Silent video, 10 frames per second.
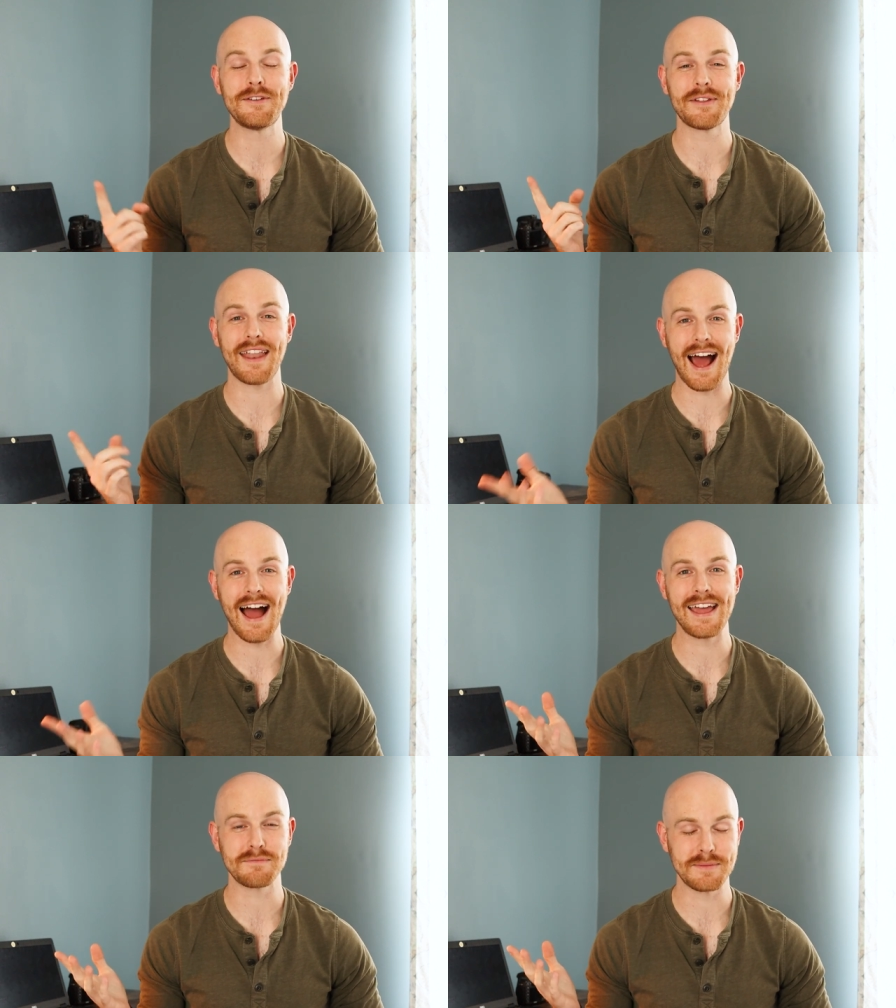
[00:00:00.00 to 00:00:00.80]
you know that
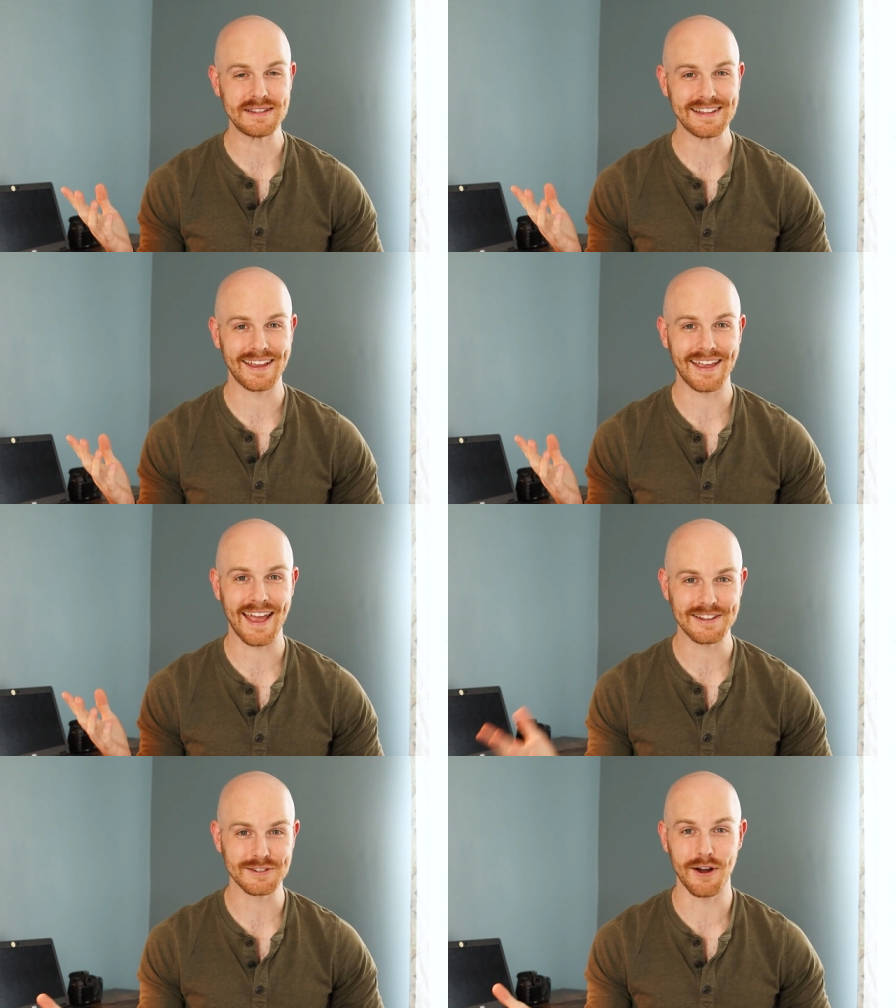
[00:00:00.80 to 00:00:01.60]
I am going to be singing
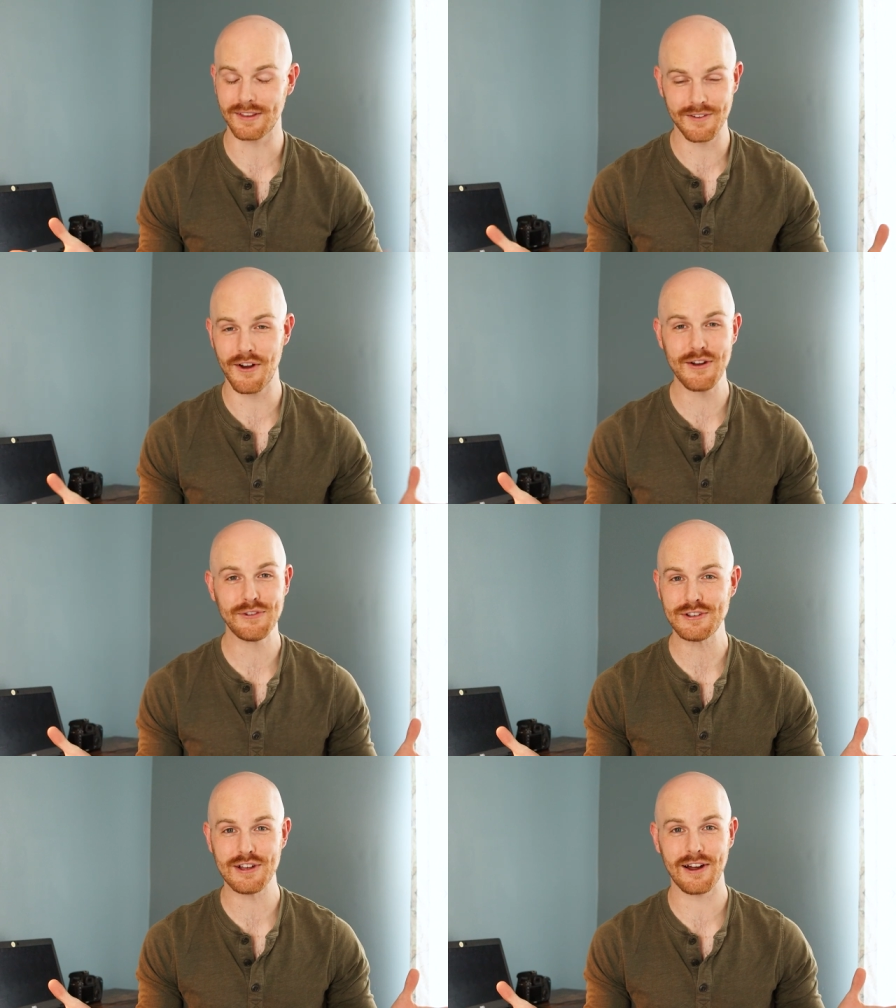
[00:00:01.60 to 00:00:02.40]
a song, the very
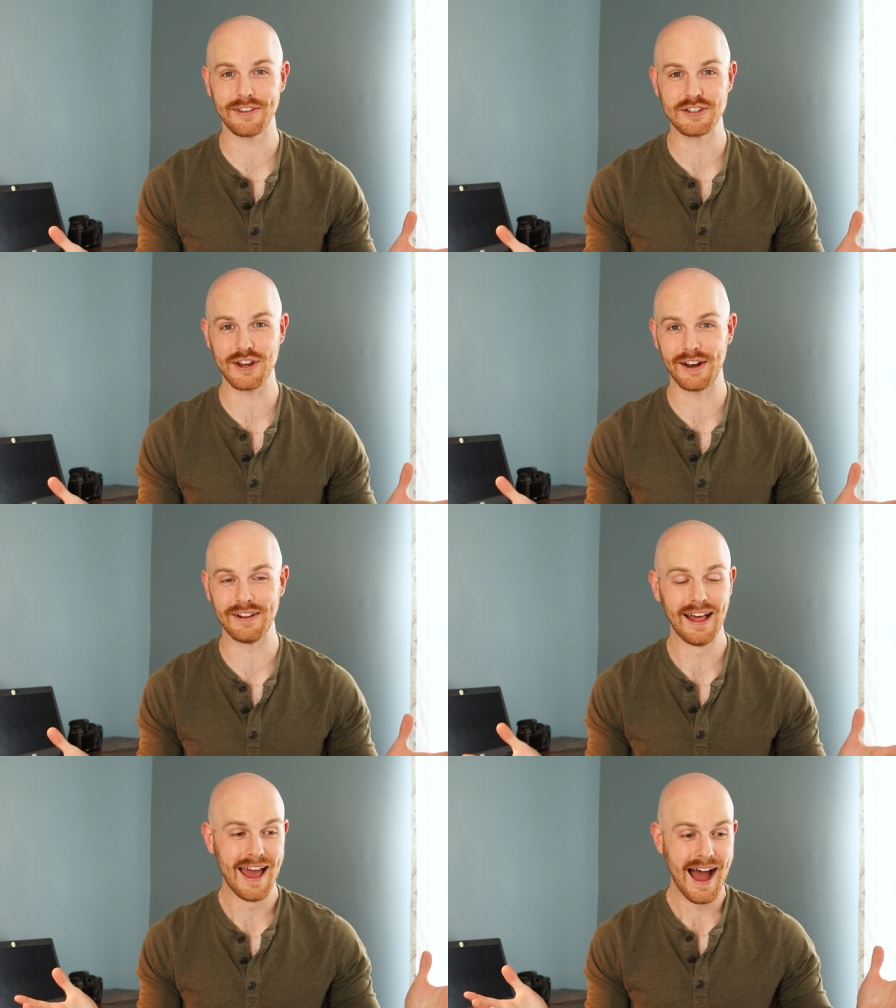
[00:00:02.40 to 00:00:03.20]
first song on the
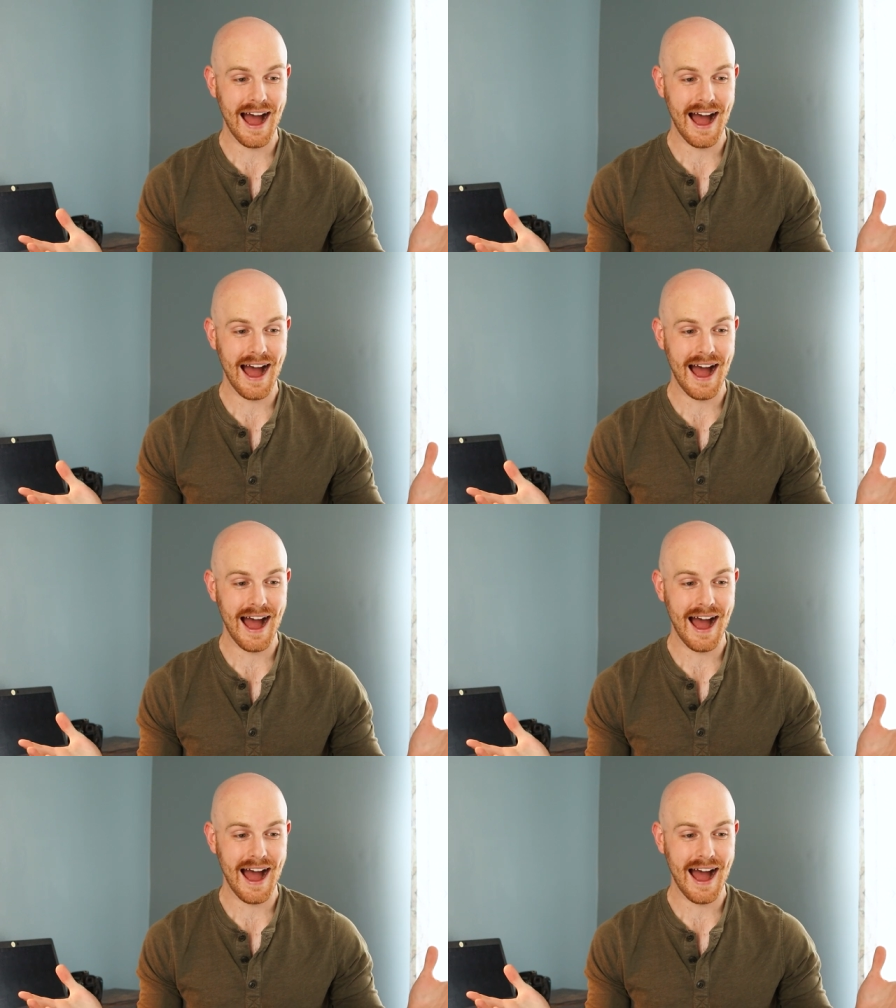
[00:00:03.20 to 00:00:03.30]
channel.